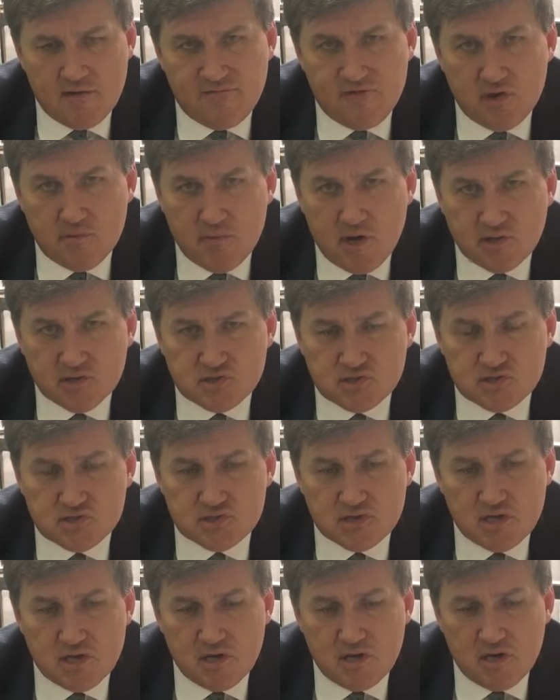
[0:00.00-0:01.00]
few
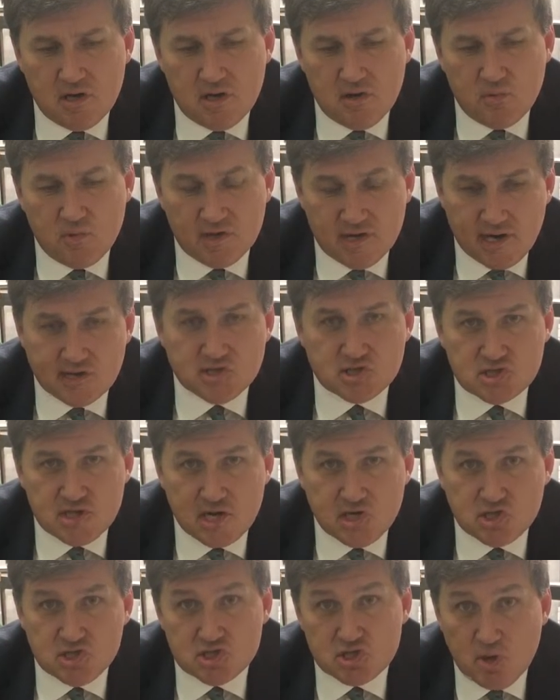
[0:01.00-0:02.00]
months with
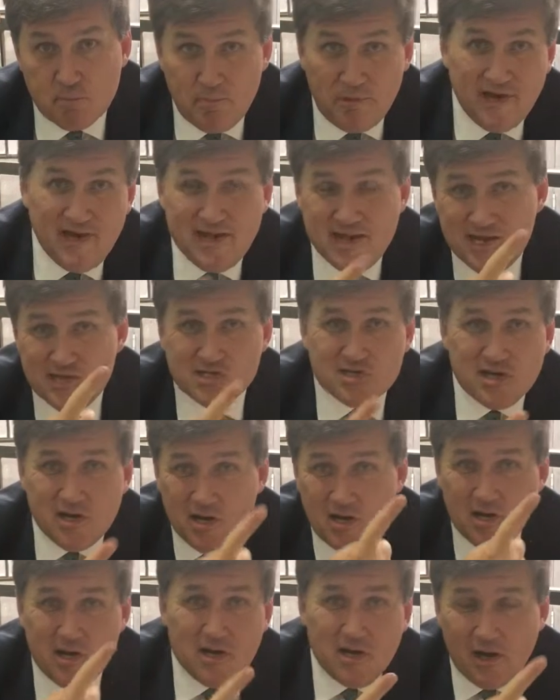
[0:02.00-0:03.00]
legislation, so please
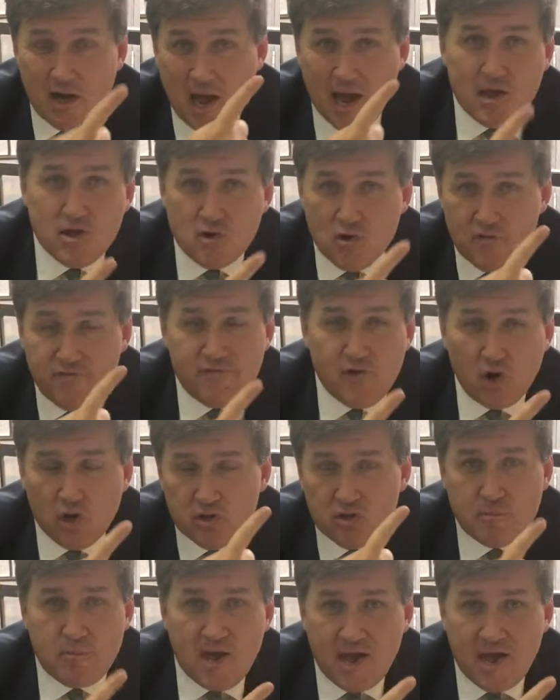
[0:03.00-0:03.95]
like or follow the